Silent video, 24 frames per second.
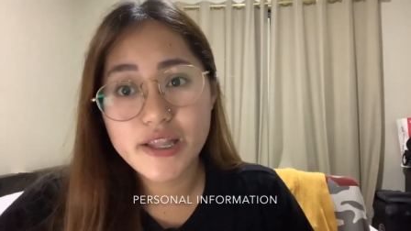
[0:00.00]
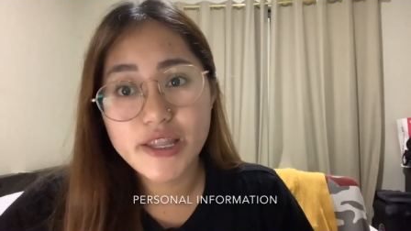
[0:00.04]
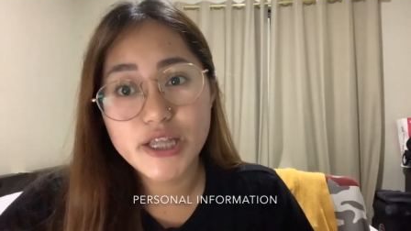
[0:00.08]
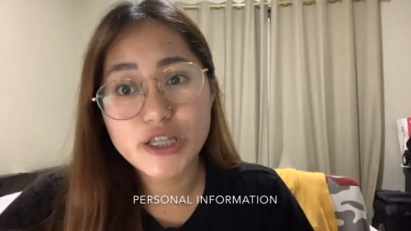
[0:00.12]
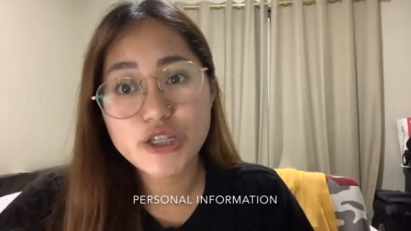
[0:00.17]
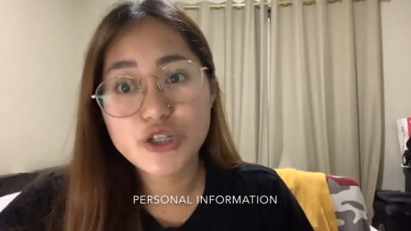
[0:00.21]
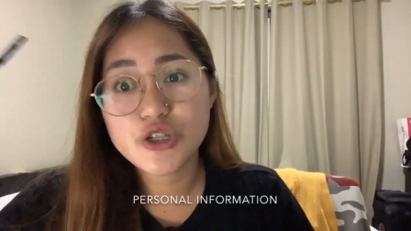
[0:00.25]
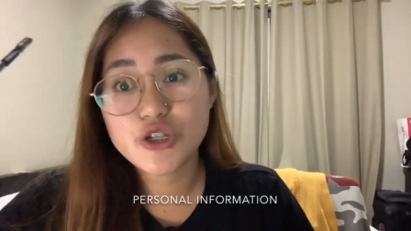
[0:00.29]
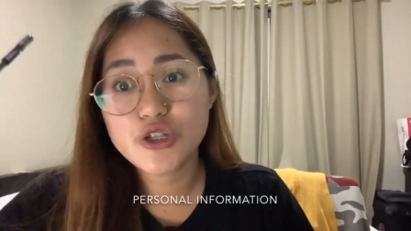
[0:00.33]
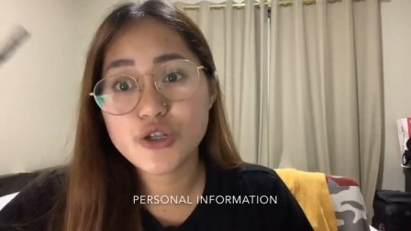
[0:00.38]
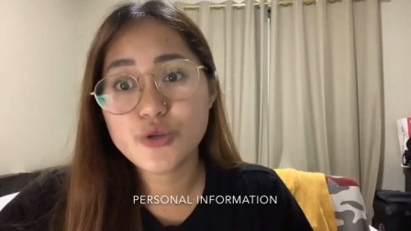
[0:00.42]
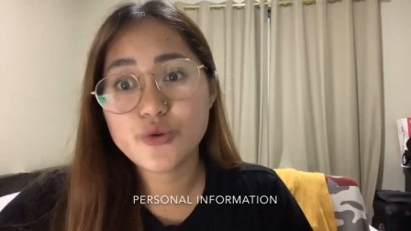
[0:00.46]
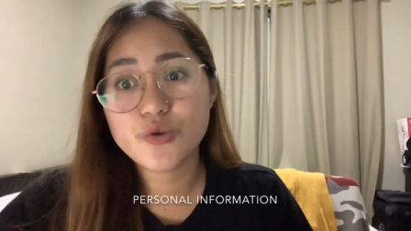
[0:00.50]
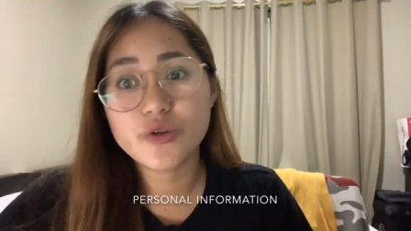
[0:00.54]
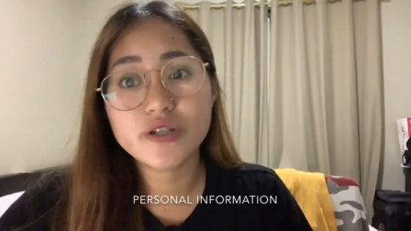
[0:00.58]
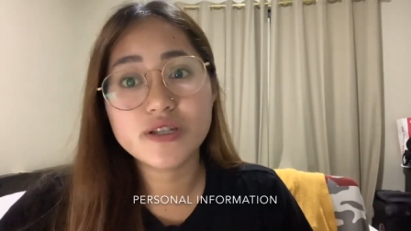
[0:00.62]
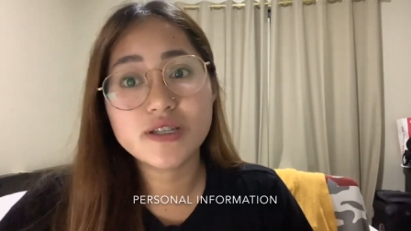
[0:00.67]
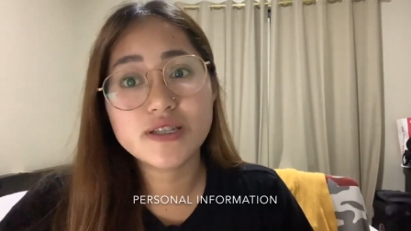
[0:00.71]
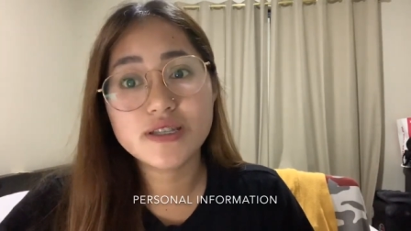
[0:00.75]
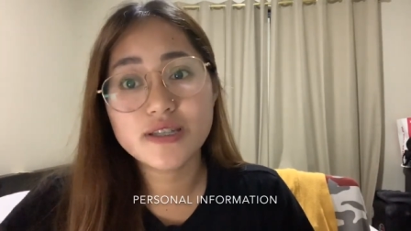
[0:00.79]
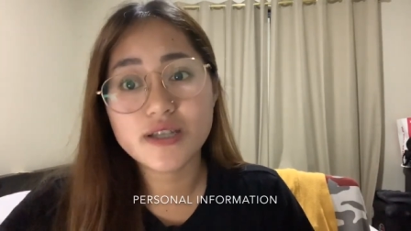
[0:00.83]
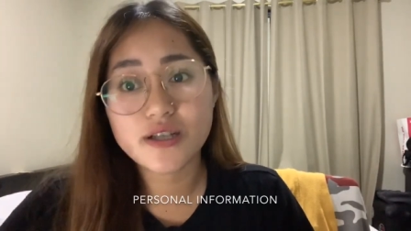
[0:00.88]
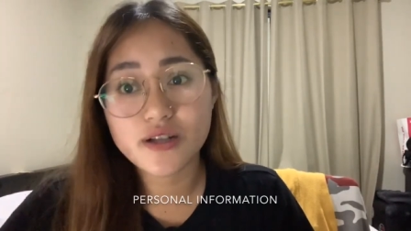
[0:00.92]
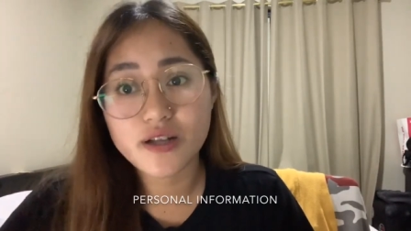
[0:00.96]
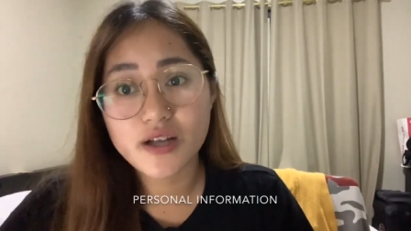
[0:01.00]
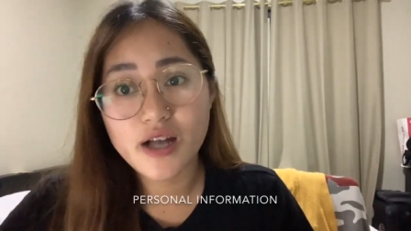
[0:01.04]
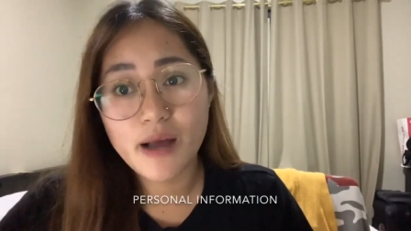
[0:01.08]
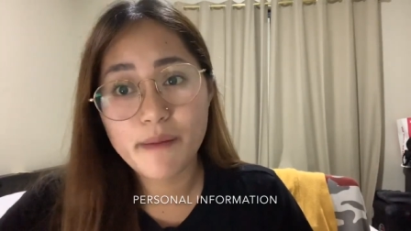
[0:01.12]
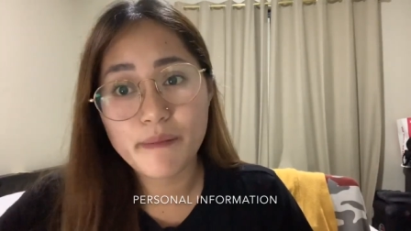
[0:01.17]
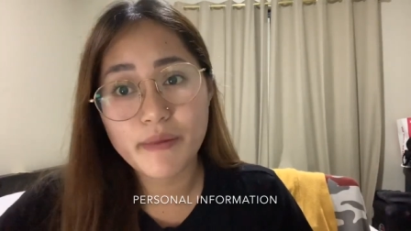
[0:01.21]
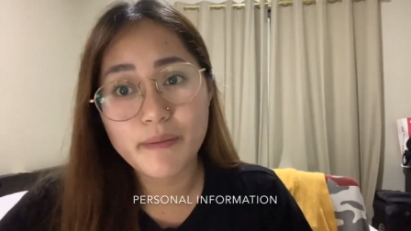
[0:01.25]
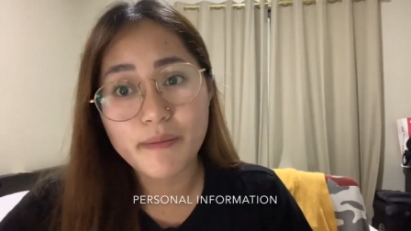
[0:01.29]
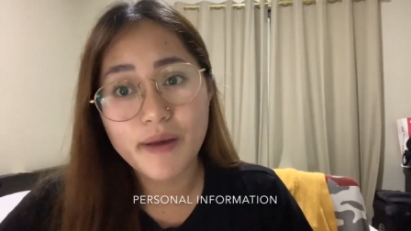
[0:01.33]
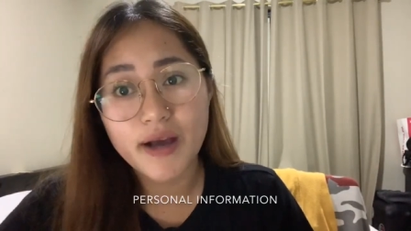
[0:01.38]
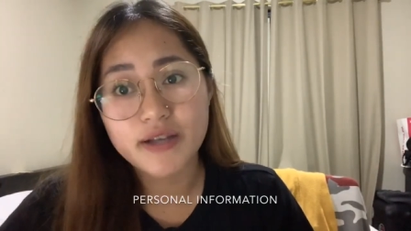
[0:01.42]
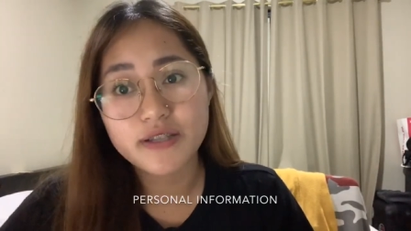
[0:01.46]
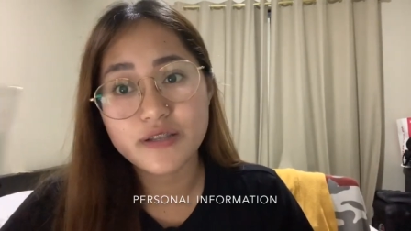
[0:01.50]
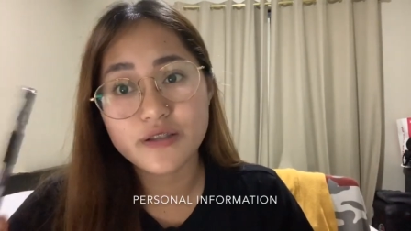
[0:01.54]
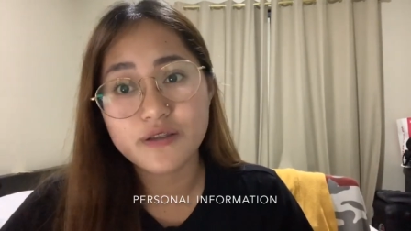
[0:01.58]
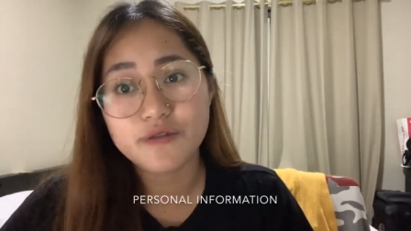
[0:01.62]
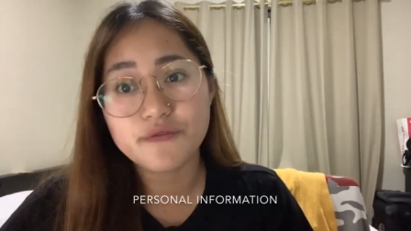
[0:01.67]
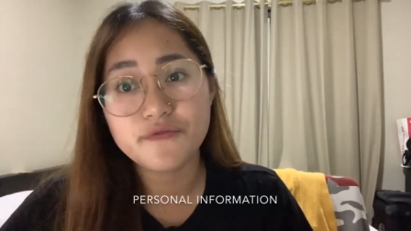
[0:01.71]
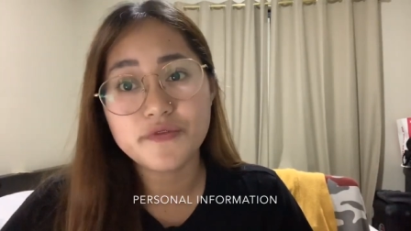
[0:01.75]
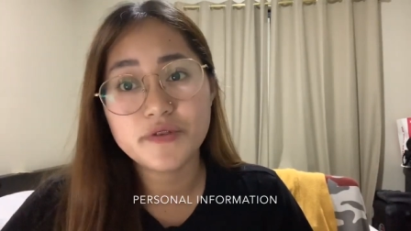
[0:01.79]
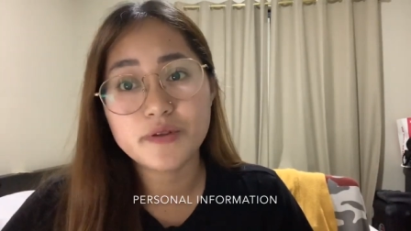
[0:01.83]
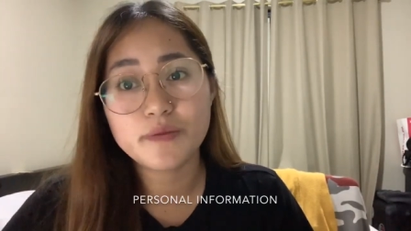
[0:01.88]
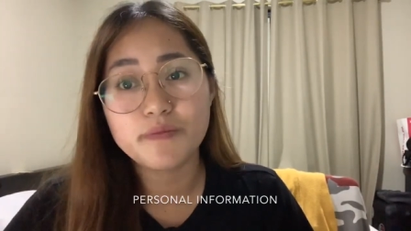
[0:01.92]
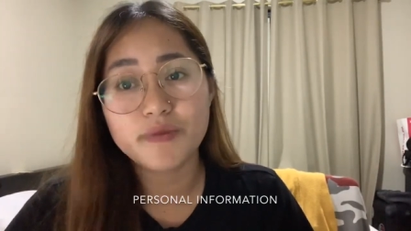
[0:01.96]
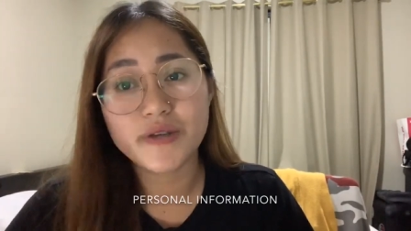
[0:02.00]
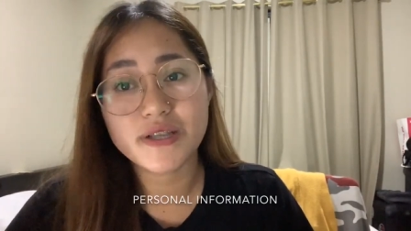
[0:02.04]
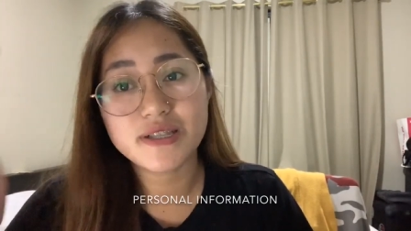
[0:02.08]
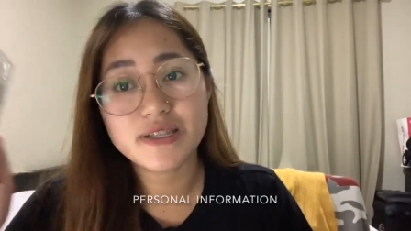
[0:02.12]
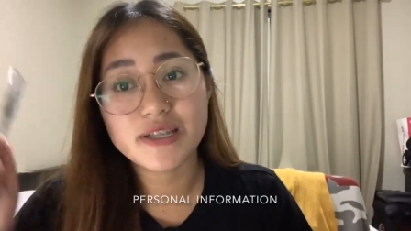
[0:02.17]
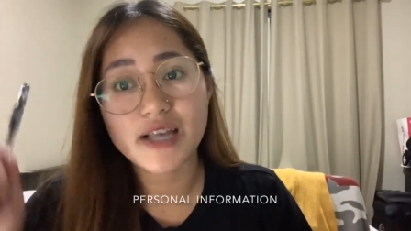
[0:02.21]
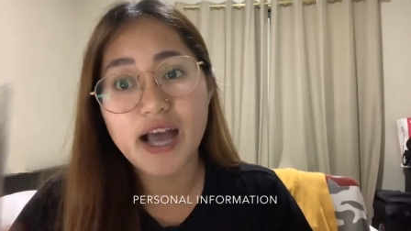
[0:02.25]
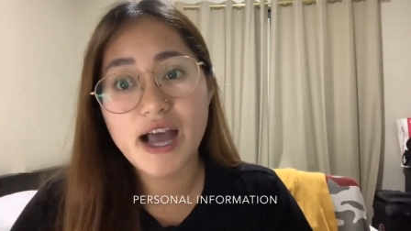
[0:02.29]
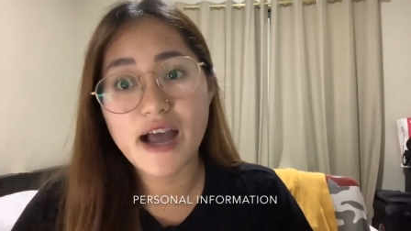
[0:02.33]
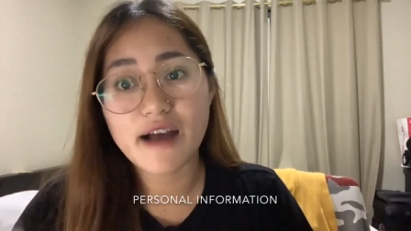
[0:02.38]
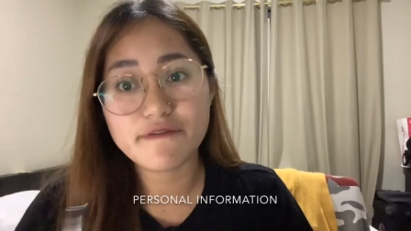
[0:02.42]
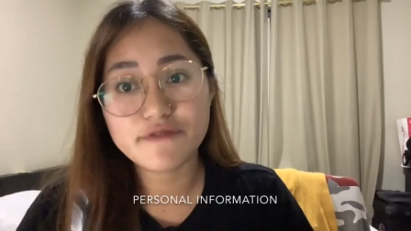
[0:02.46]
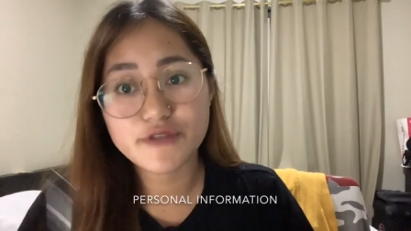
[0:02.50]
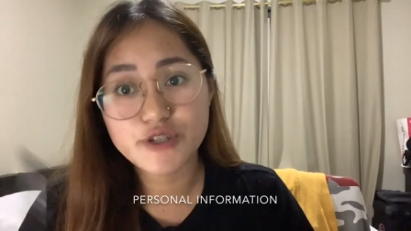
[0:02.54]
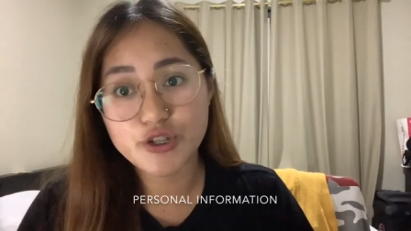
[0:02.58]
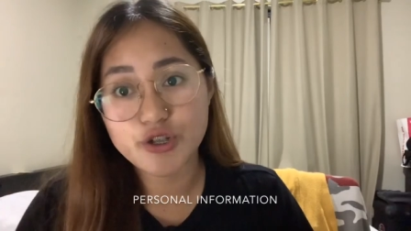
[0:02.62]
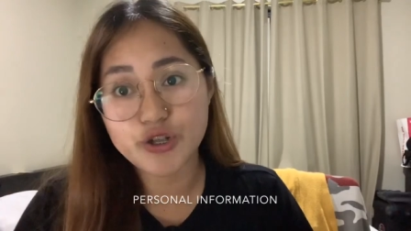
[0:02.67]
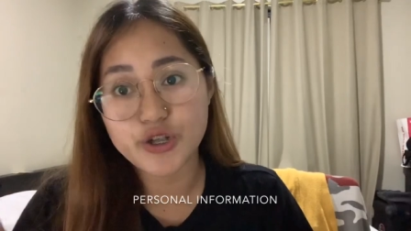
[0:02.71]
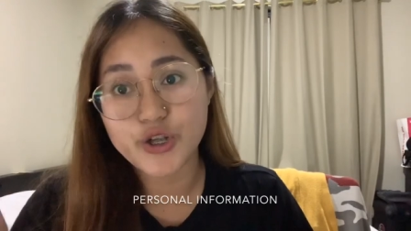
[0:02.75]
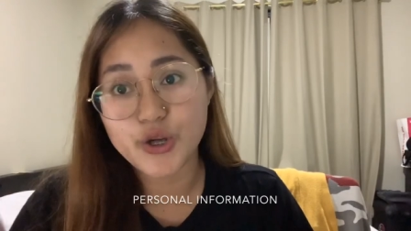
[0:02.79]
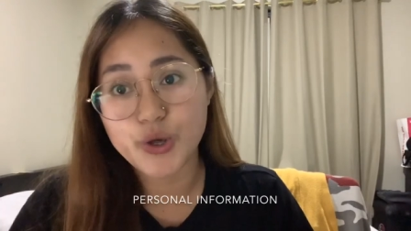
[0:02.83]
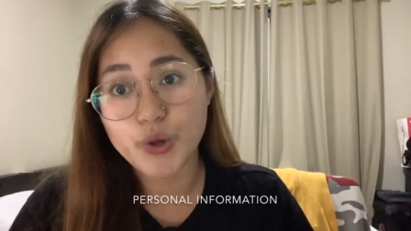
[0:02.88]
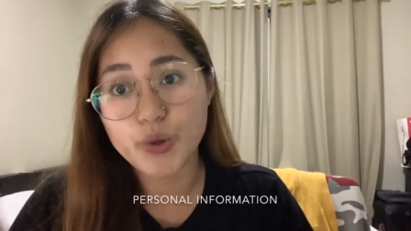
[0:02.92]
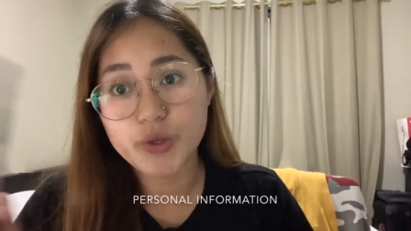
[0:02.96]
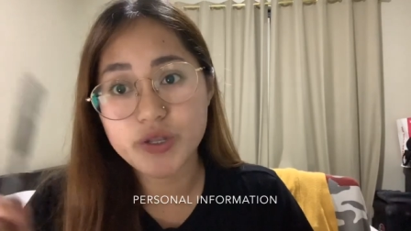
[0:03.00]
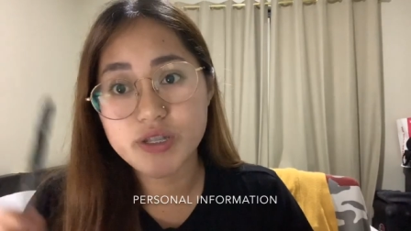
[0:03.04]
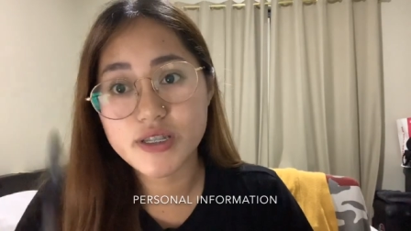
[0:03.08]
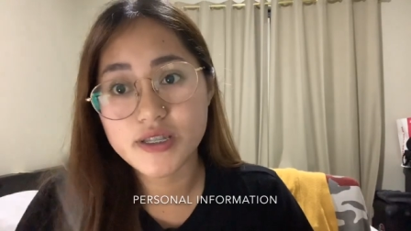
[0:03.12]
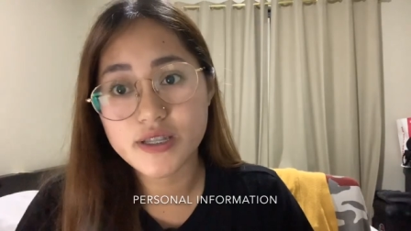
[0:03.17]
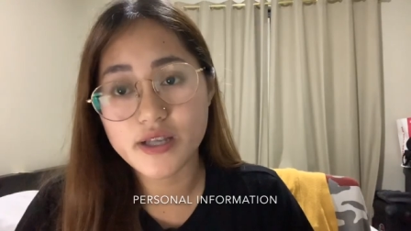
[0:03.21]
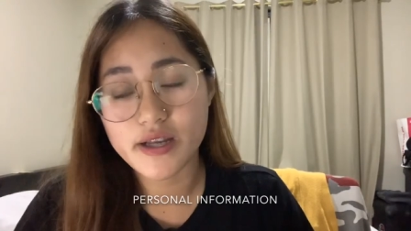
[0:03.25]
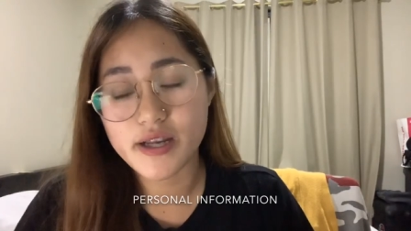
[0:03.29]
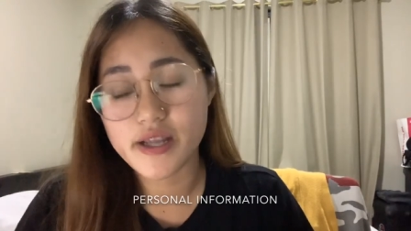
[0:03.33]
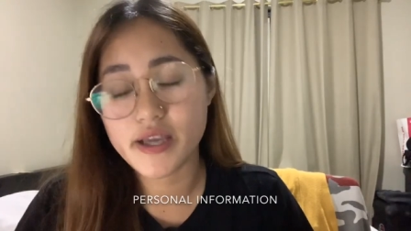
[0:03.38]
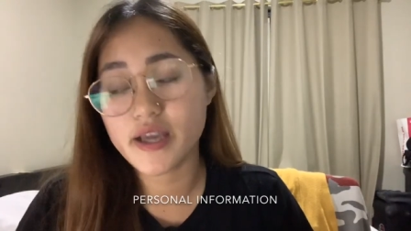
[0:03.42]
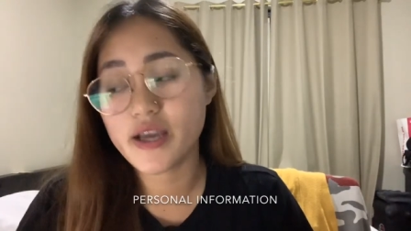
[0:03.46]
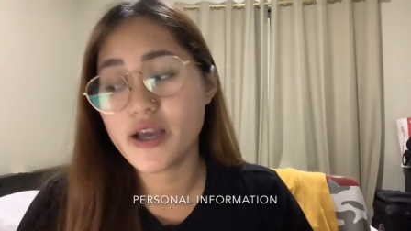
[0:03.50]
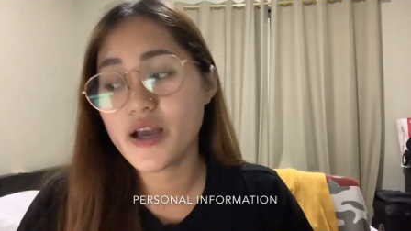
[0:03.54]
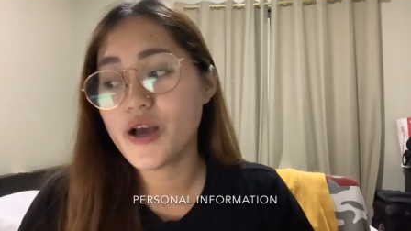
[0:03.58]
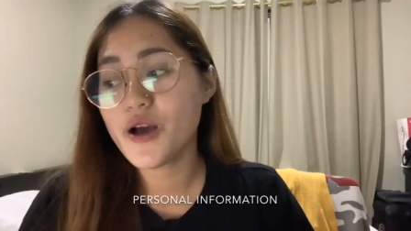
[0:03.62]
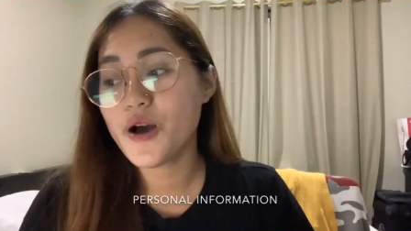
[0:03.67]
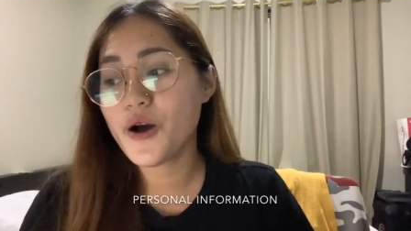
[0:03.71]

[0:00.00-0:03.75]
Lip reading: that you are still coming back to the Philippines after your study.